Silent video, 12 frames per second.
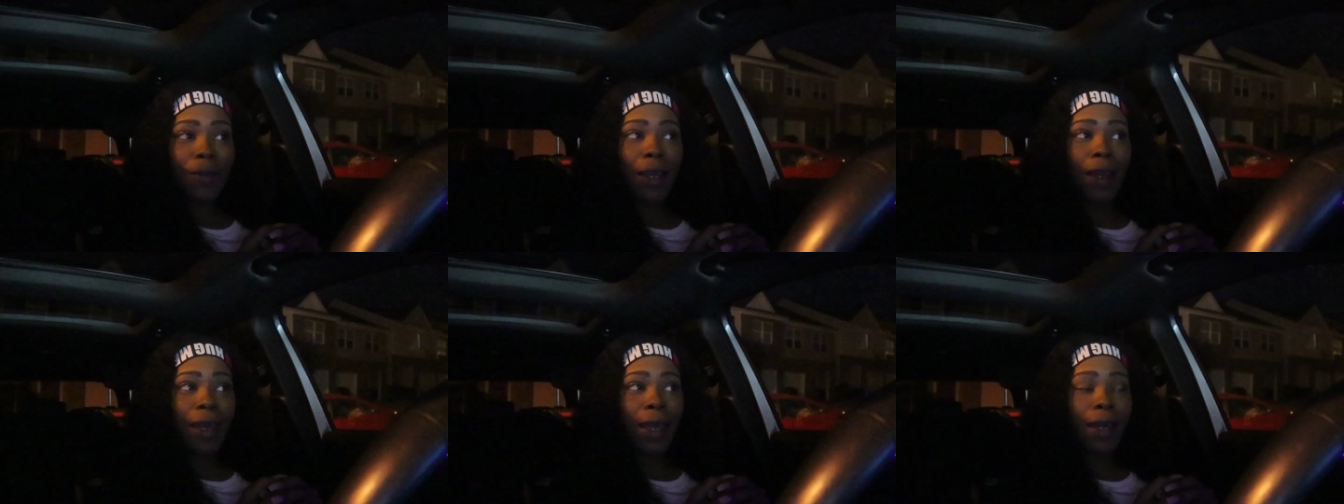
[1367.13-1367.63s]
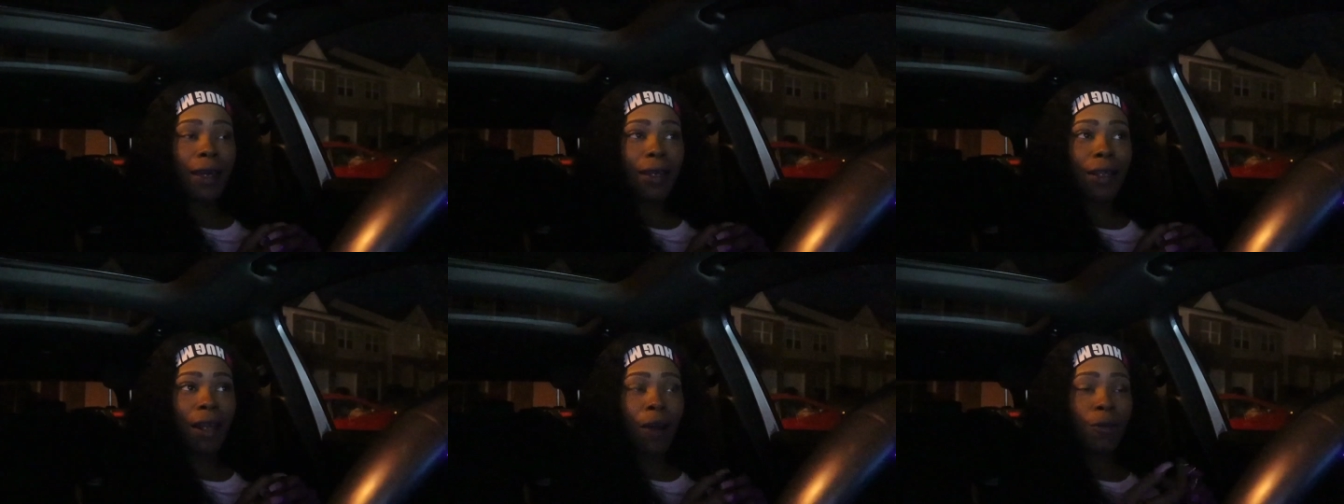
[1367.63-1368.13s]

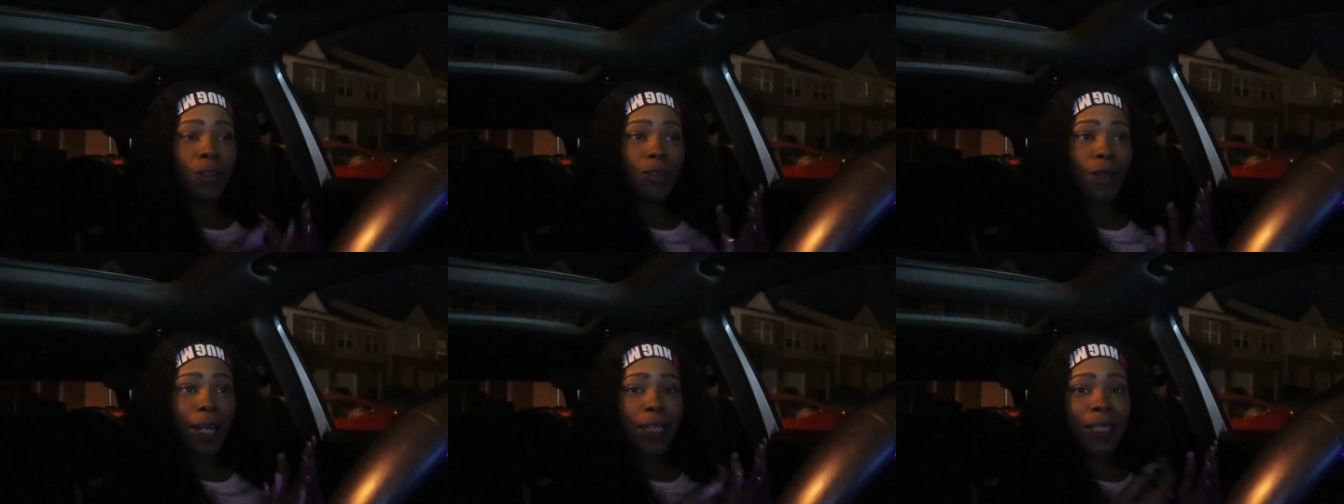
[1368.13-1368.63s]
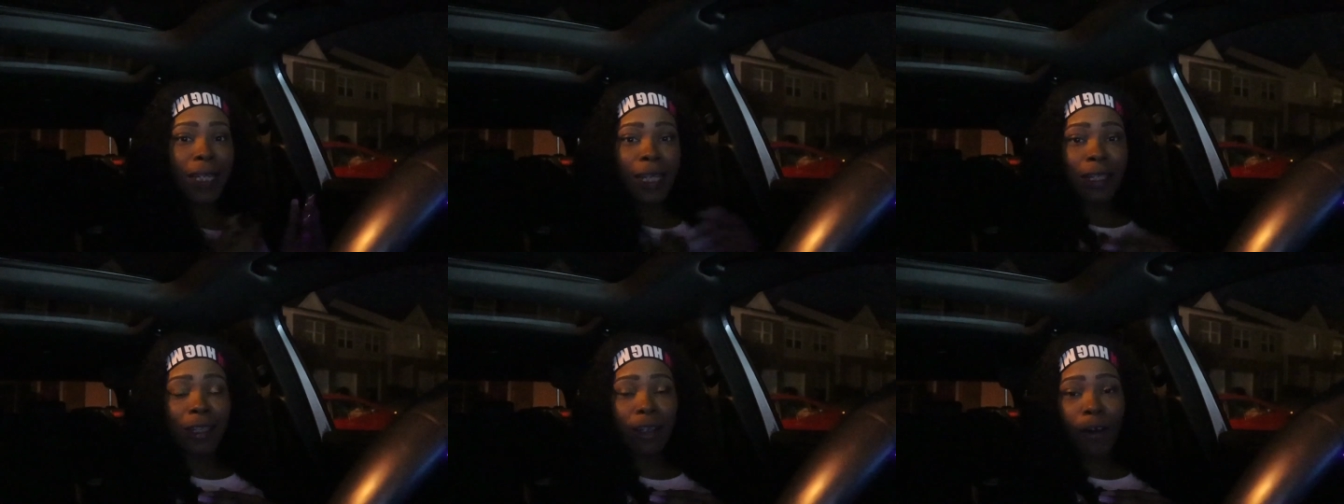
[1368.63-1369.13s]
And I want you guys to
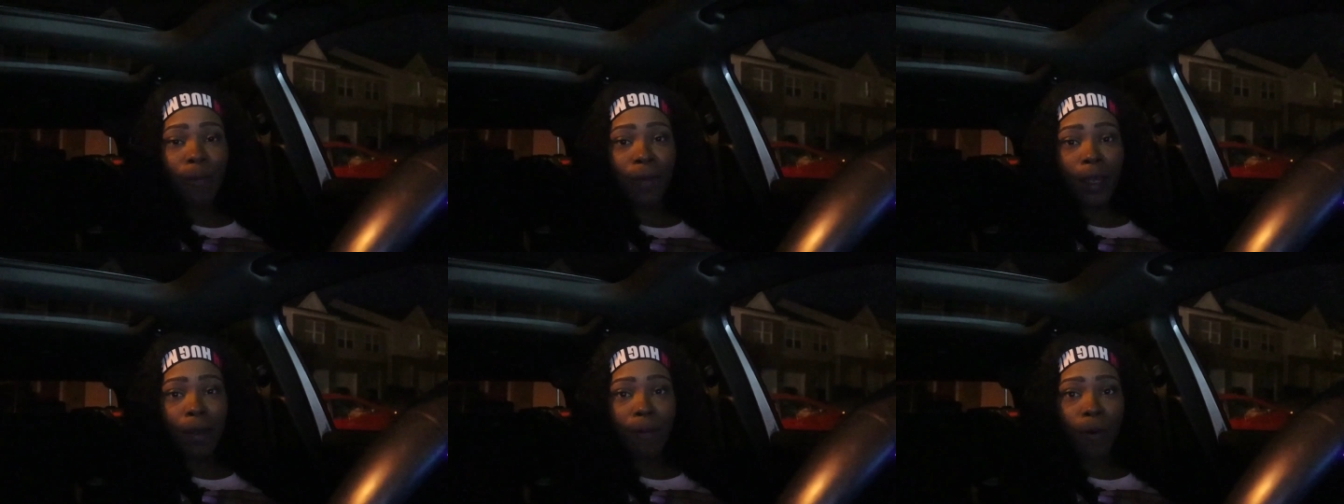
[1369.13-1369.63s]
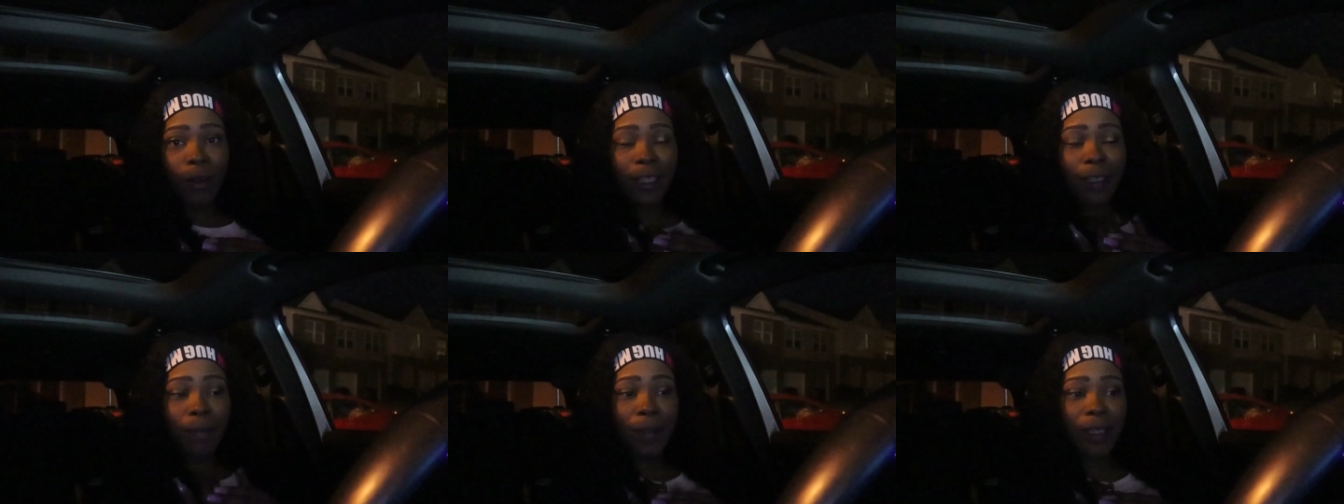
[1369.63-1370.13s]
get to know me more
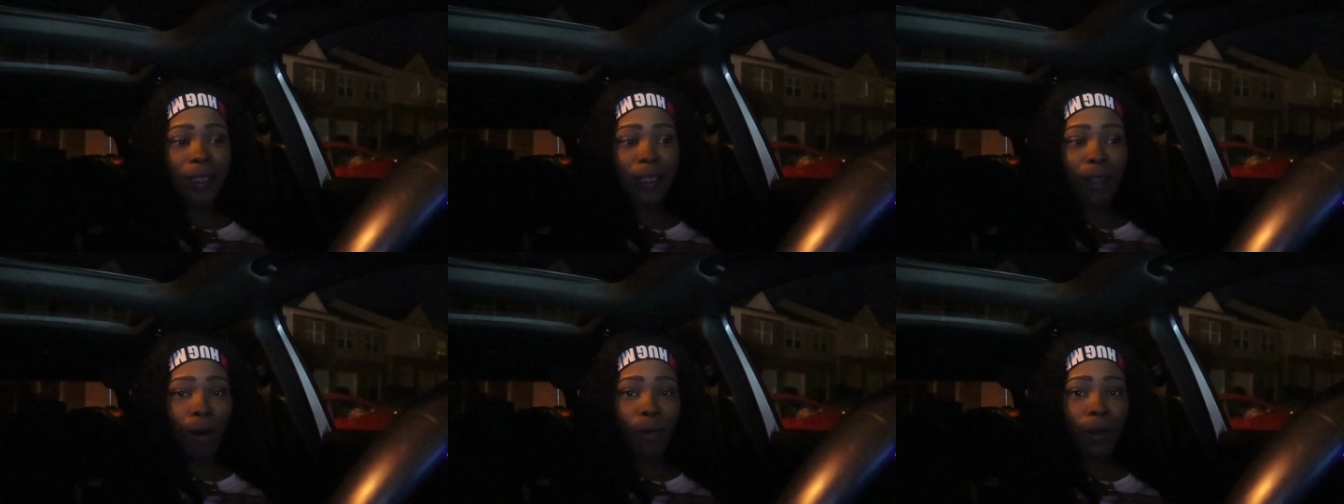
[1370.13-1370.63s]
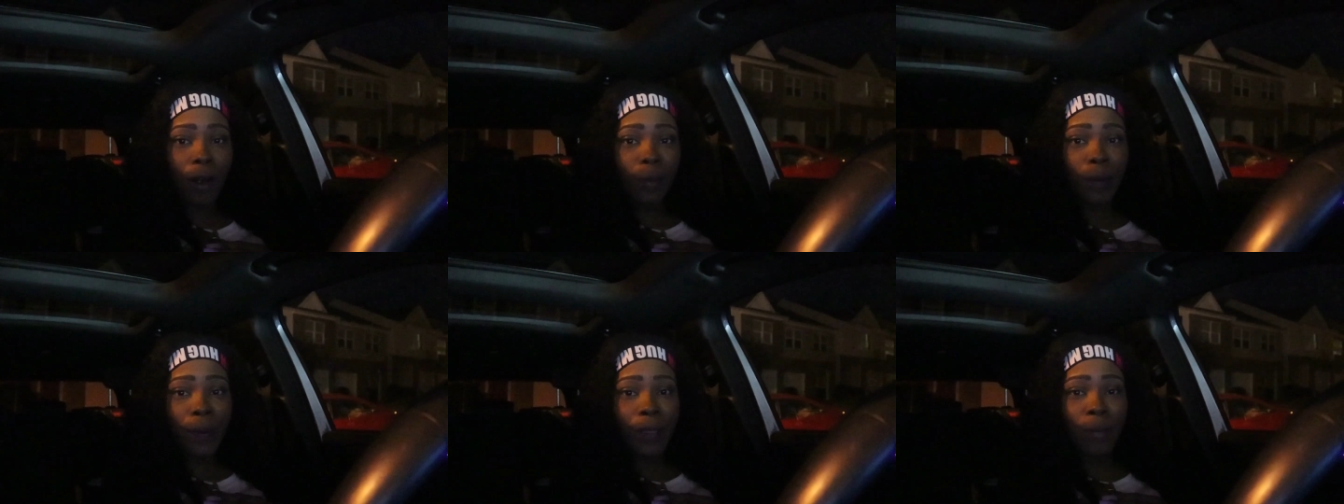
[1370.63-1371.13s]
as a business owner.
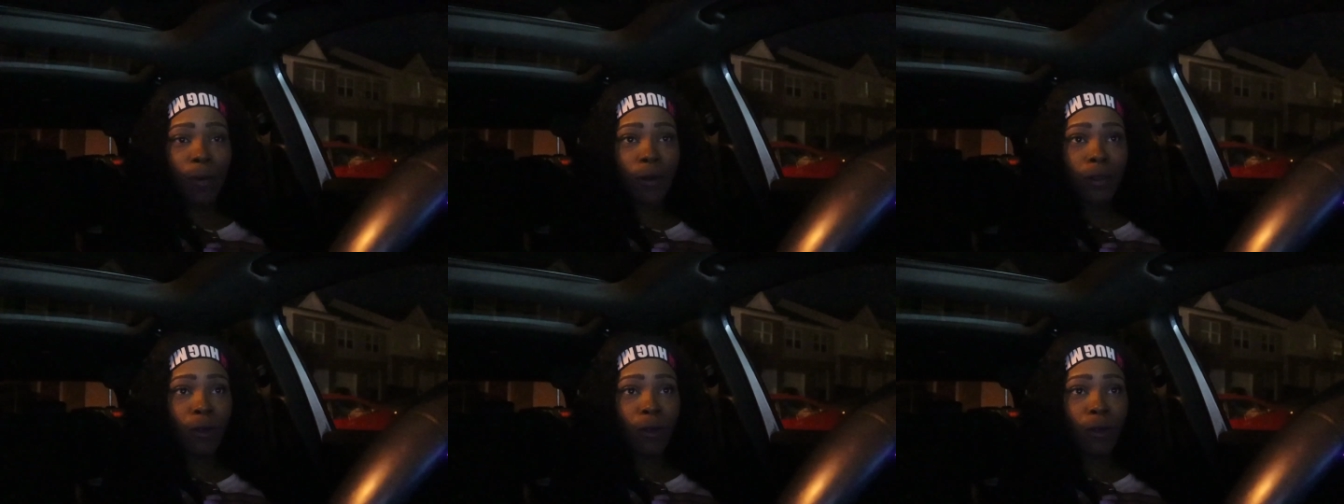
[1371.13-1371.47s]
I'm going to be